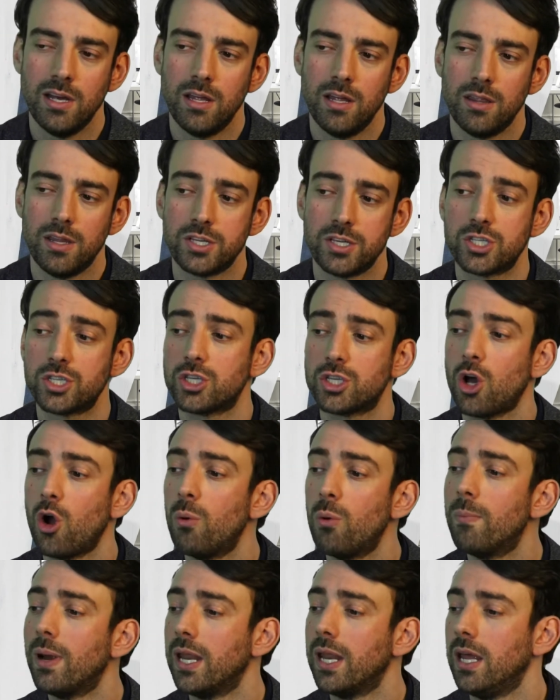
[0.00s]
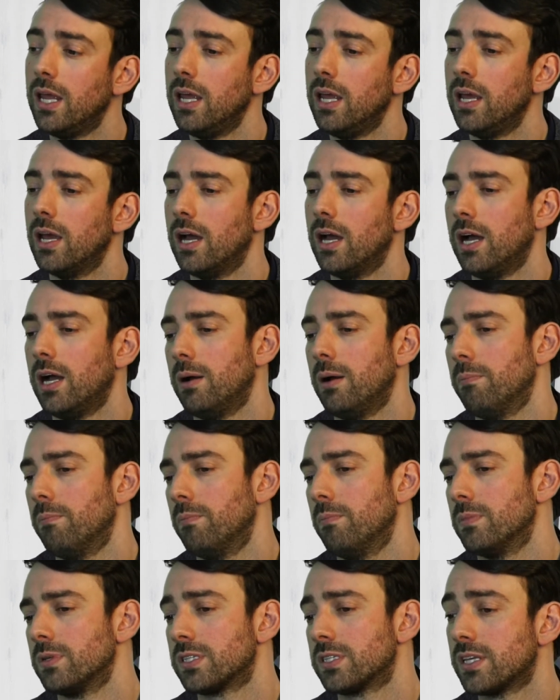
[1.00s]
there's so many
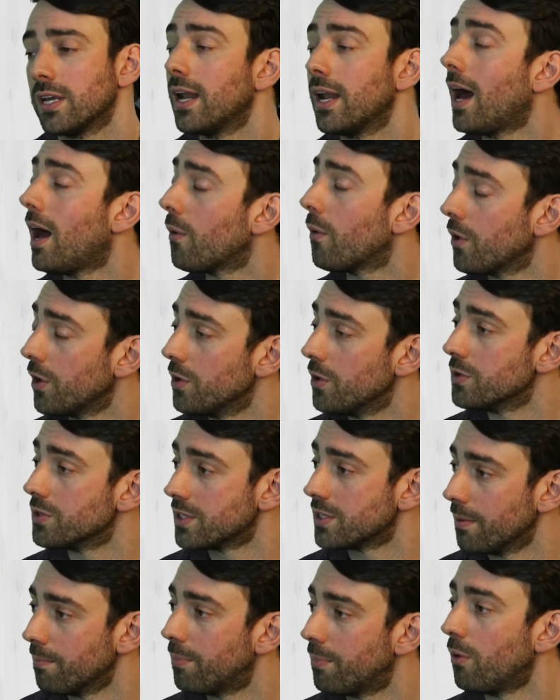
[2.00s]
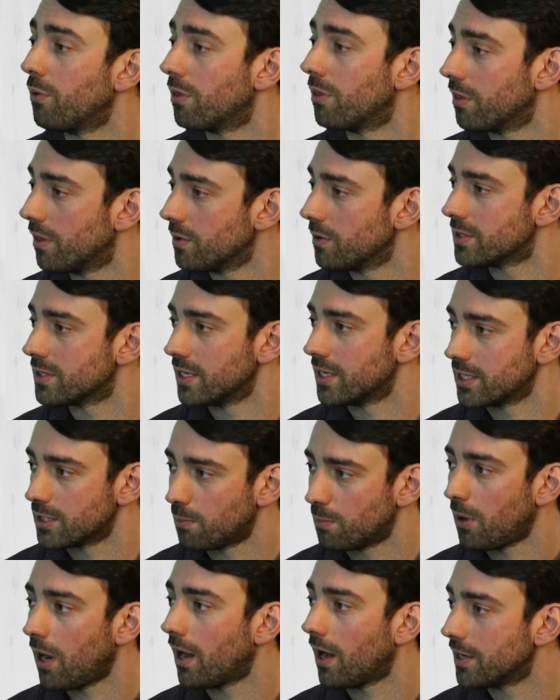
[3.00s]
scenarios that both of those things
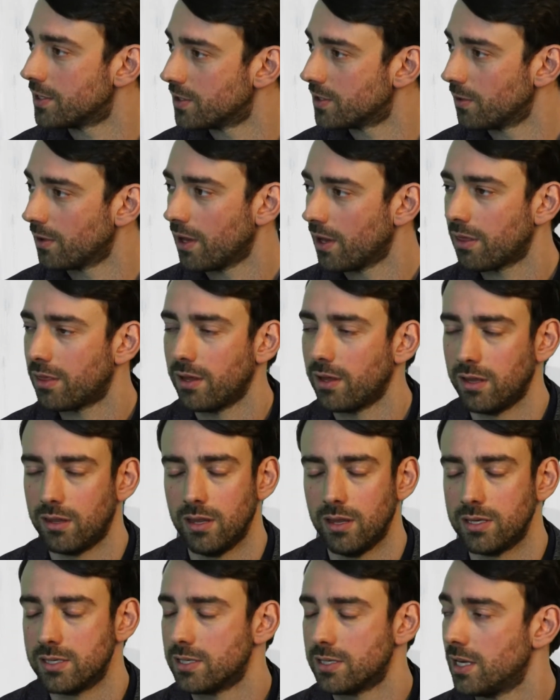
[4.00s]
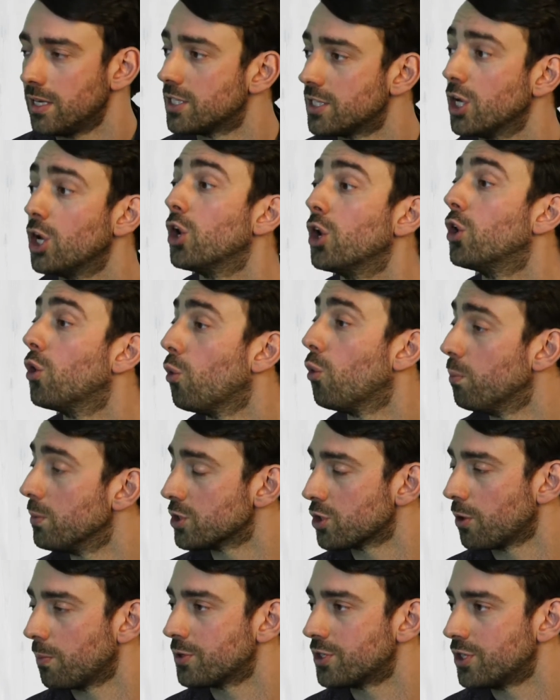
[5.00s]
apply to that I think it's an
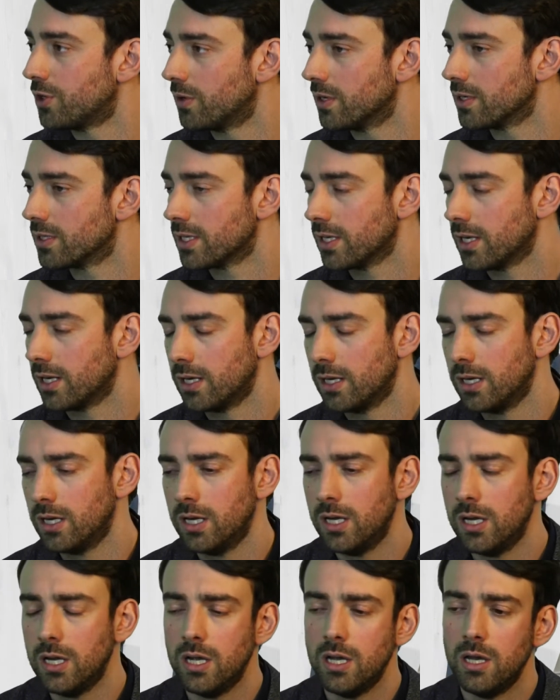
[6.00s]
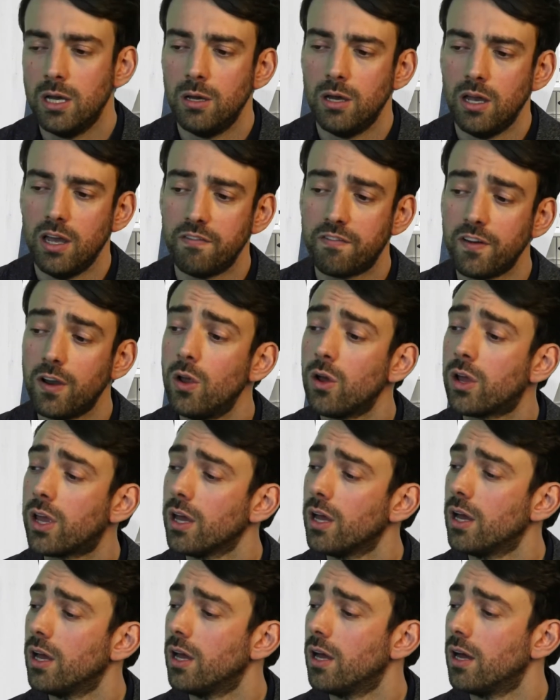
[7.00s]
enormous opportunity. If I look
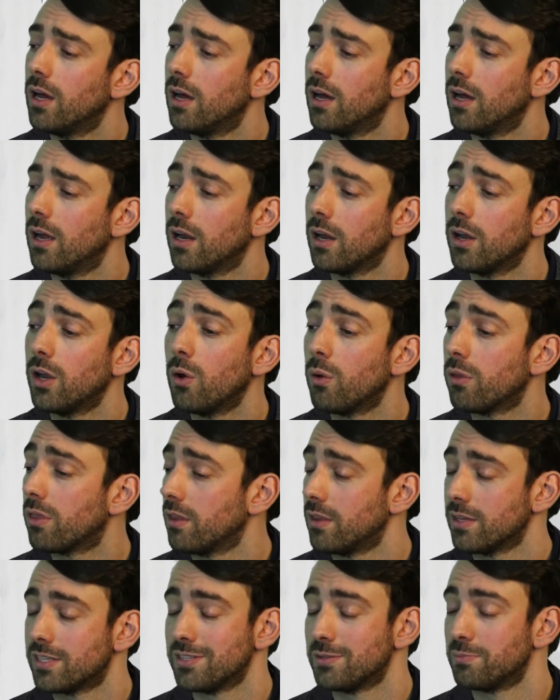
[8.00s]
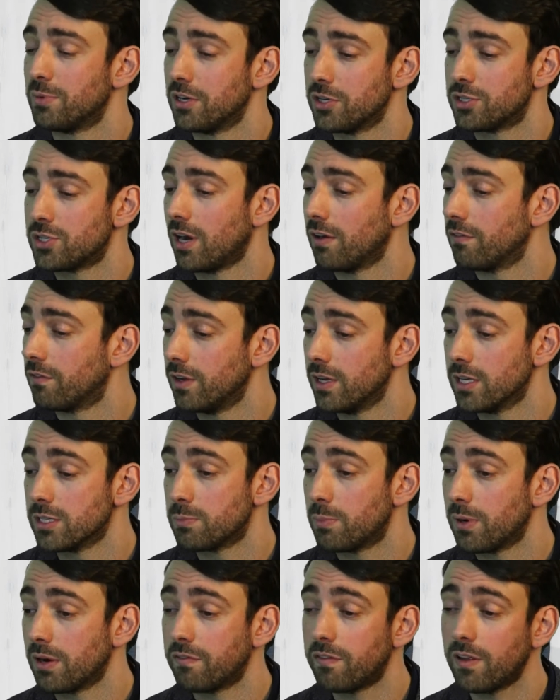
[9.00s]
at, and I know that this has been a trend for years,
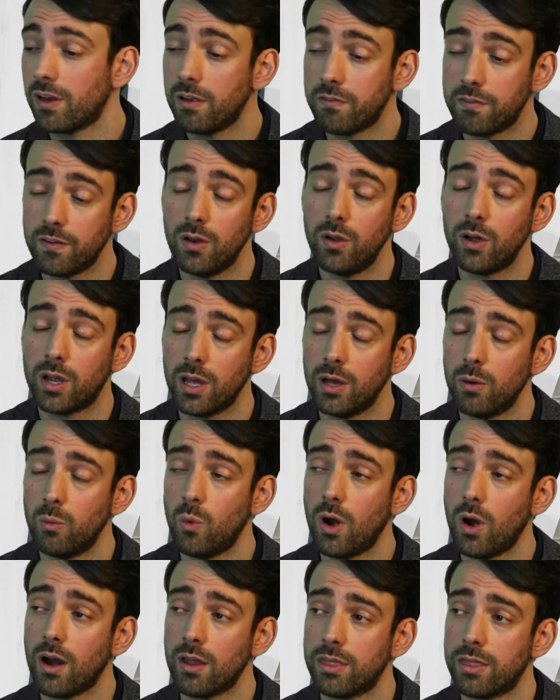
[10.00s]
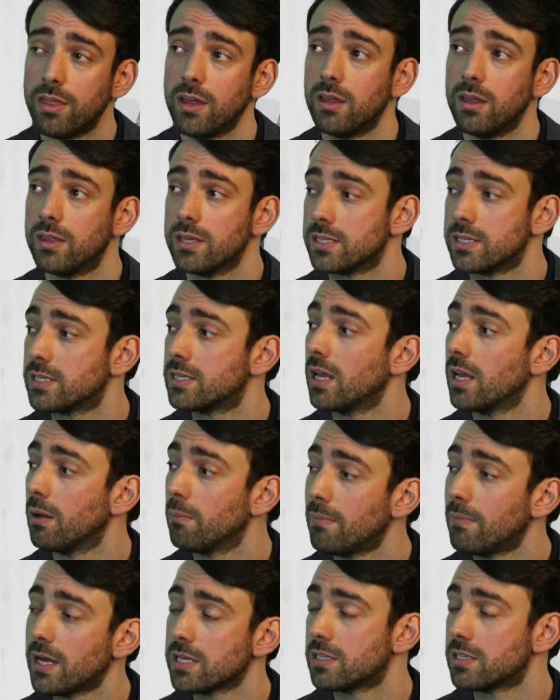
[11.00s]
but if I look at where I think there's still
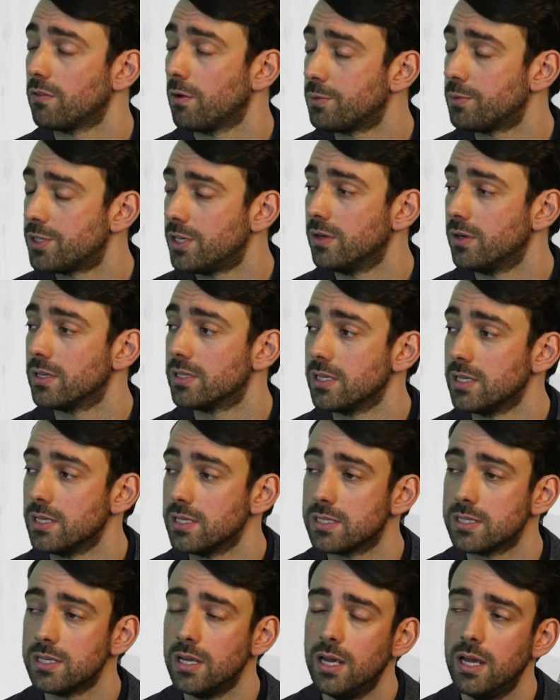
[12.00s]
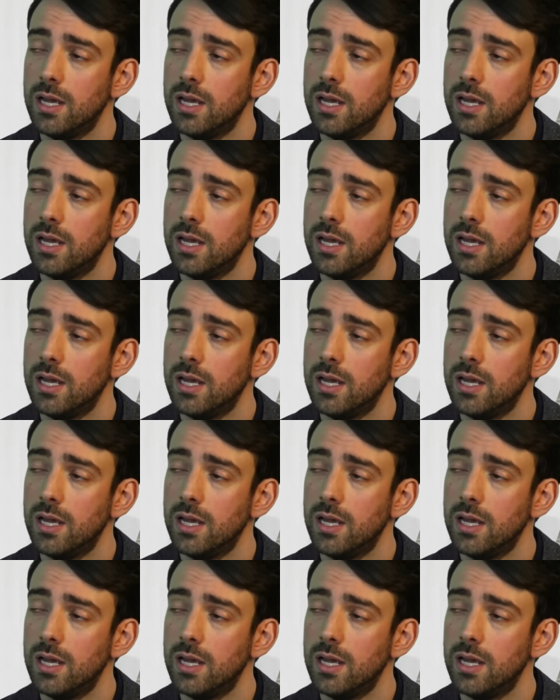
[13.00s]
massive opportunities,